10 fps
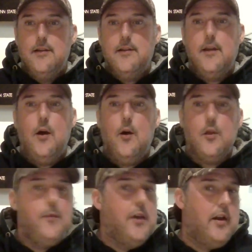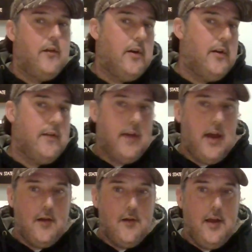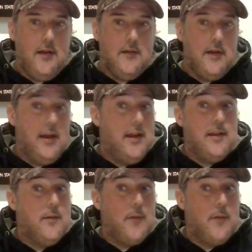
to only being able to hunt Saturdays, and it didn't